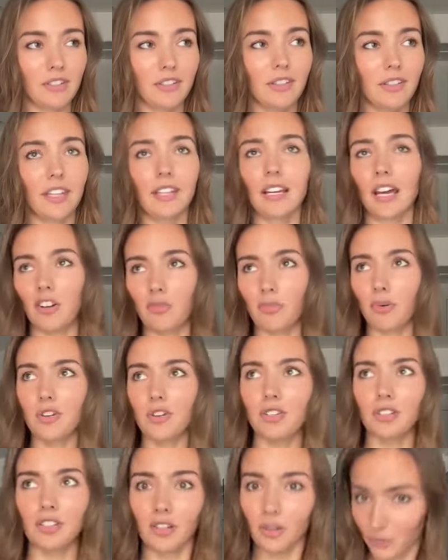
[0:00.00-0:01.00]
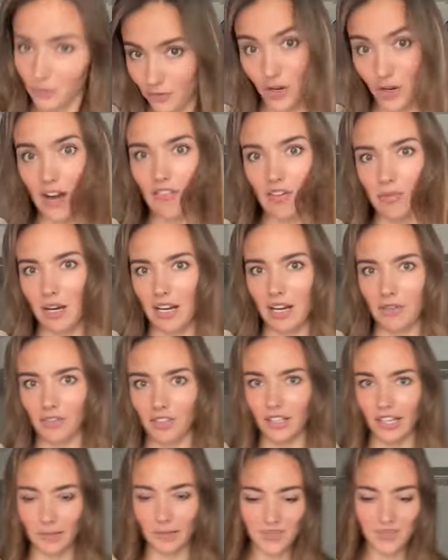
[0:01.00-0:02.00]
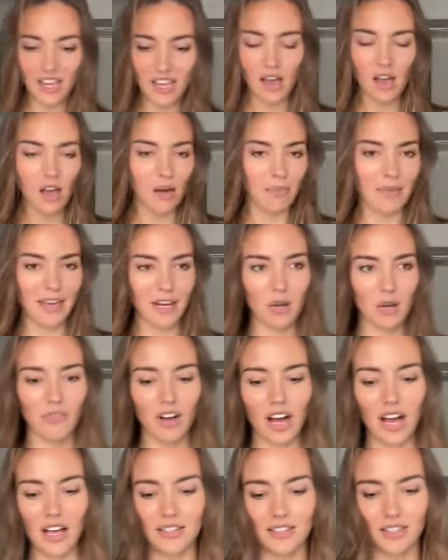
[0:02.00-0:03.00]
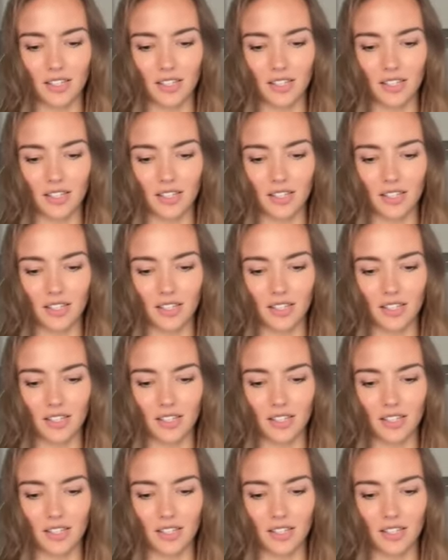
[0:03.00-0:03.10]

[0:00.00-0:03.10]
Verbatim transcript: that kind of person you know for everybody I feel like many of us